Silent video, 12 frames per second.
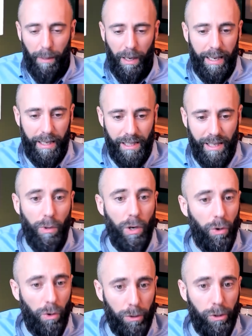But like I said,
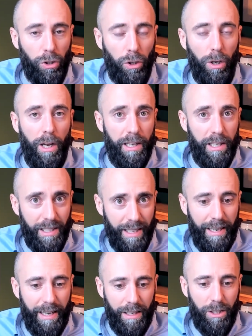we could also
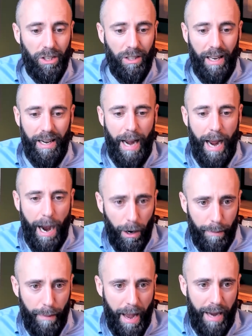set it so that it
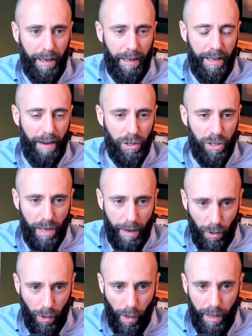automatically, every
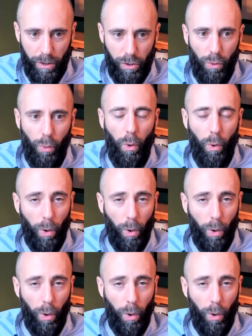time we create a new